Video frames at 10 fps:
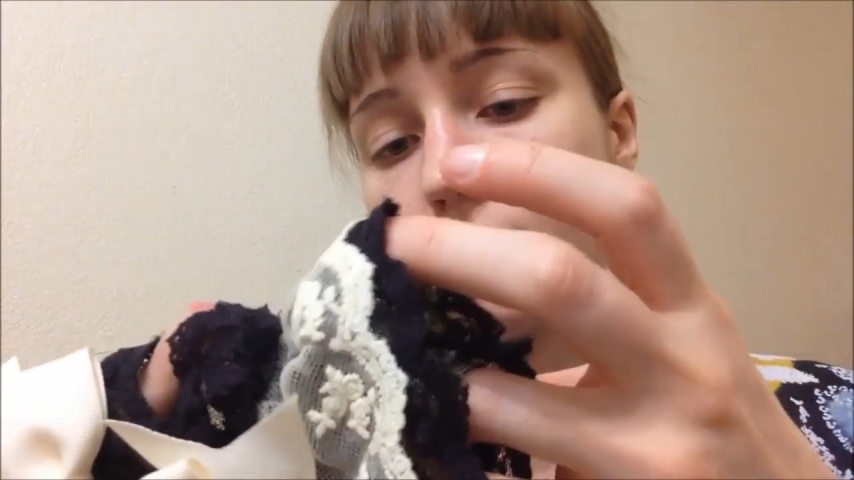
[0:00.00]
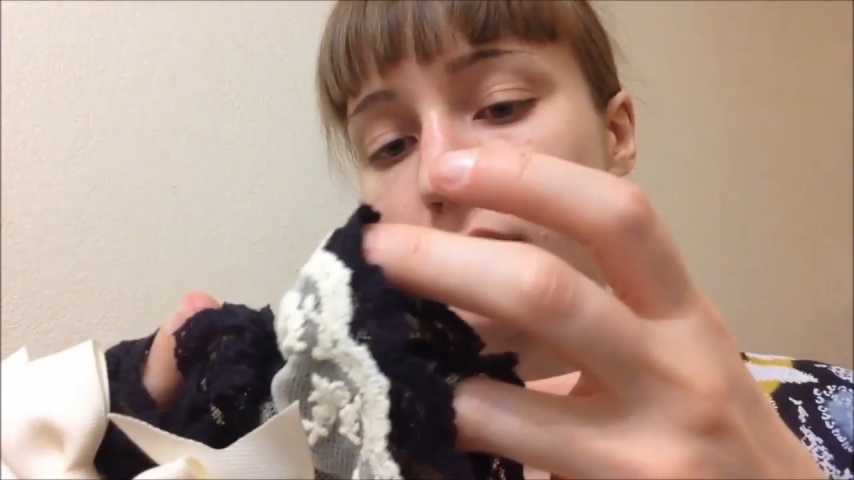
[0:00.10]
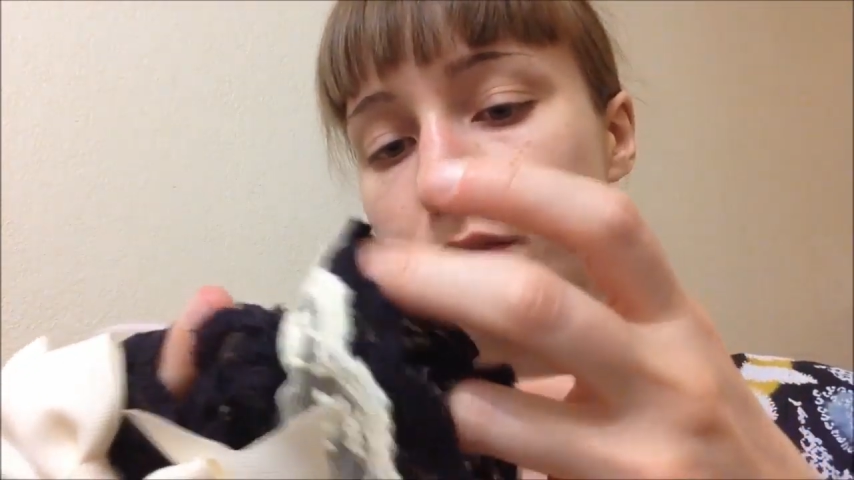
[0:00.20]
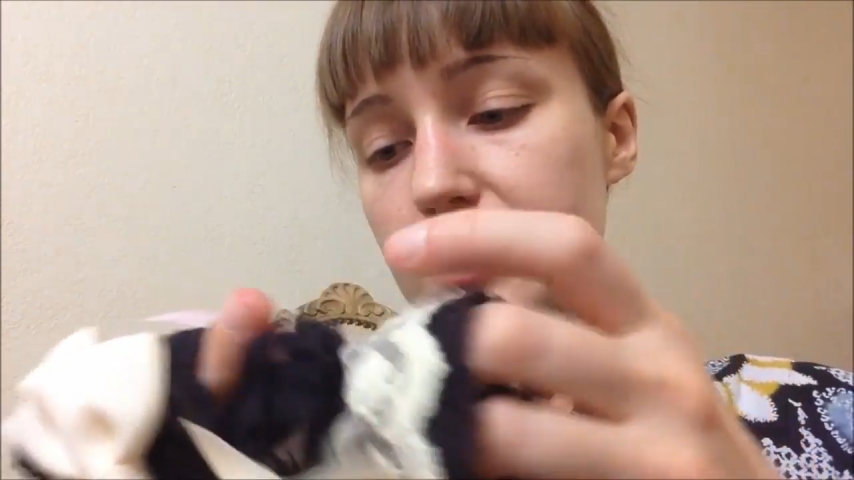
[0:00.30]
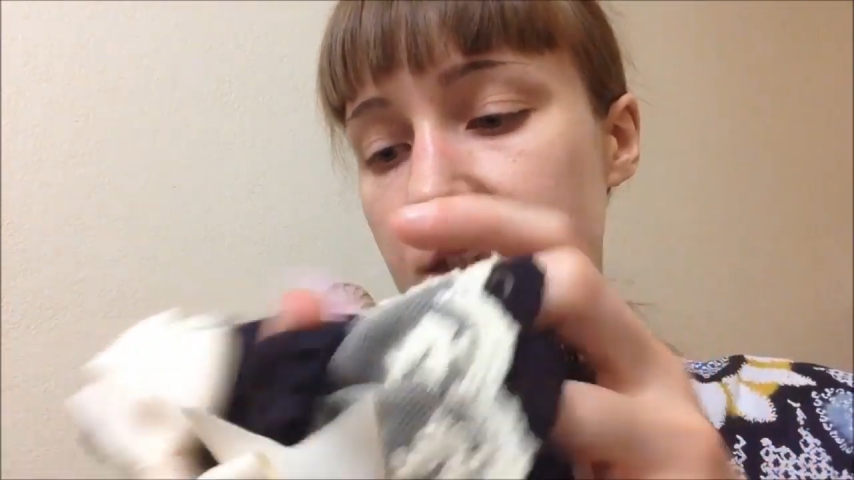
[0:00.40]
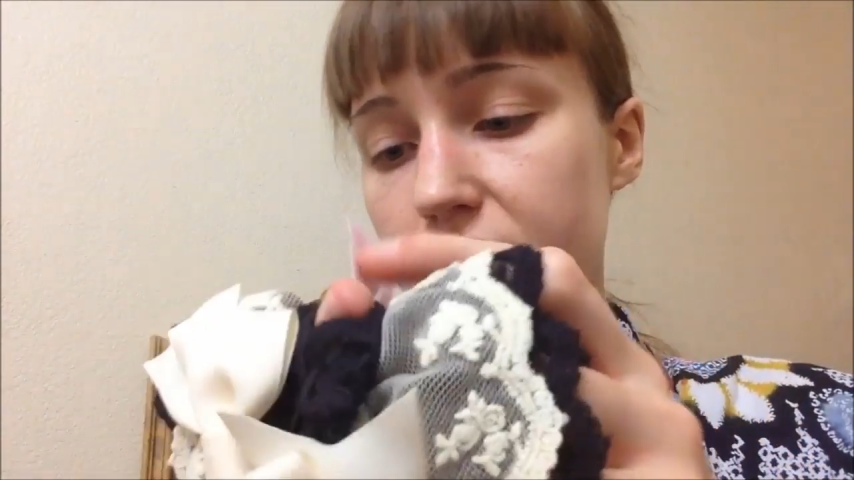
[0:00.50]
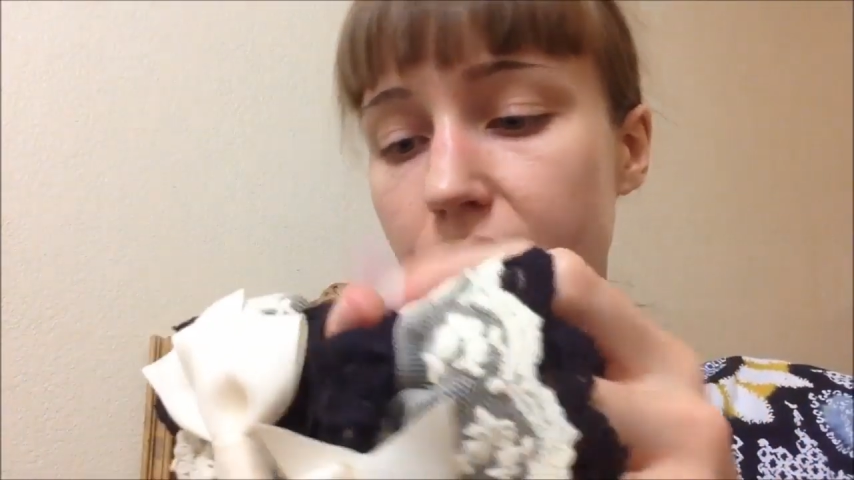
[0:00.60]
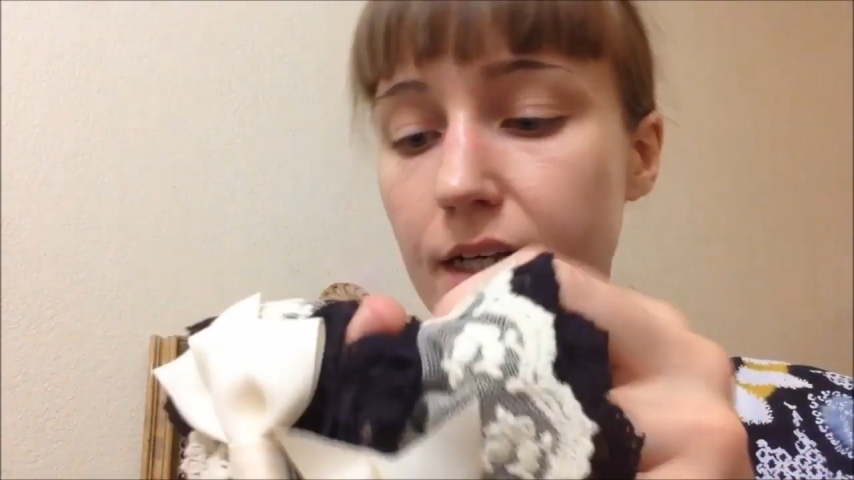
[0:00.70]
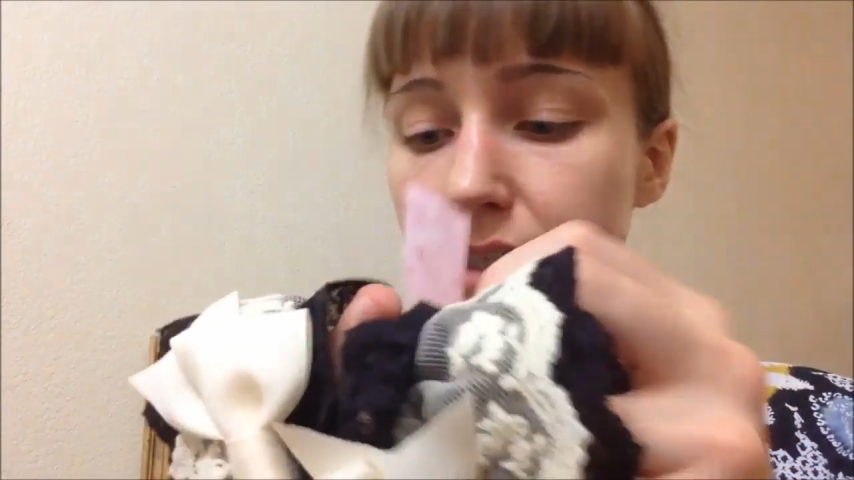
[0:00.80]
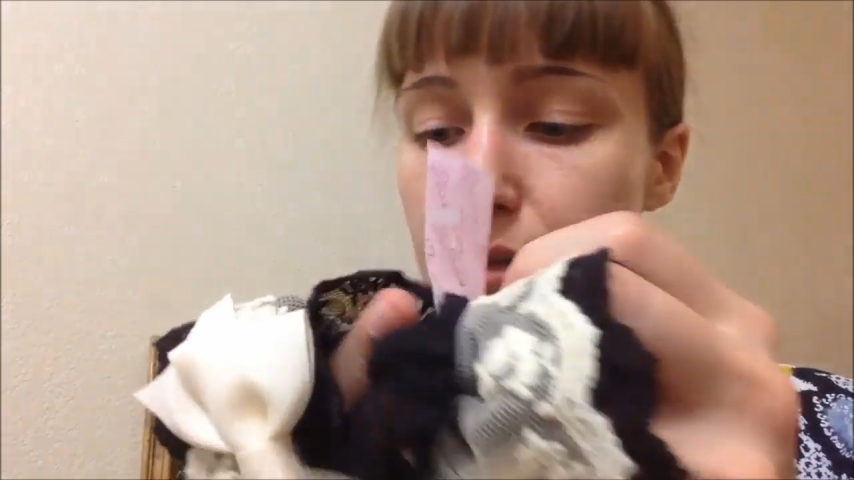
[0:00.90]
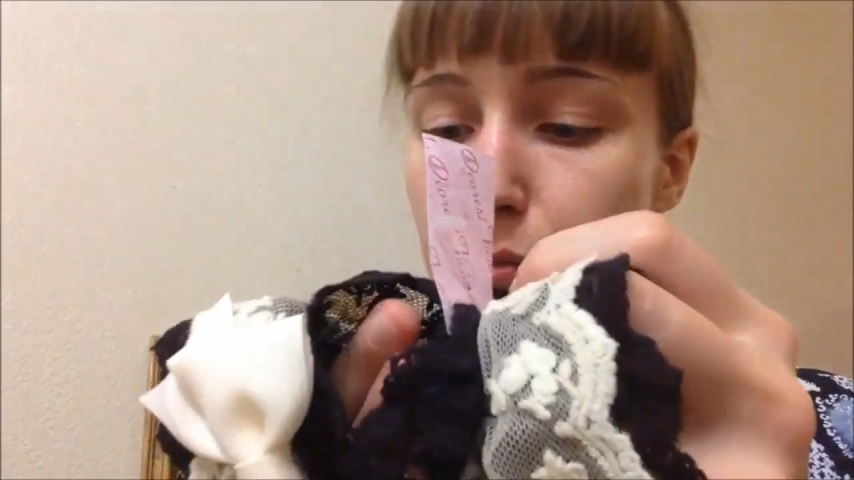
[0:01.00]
there was a tiny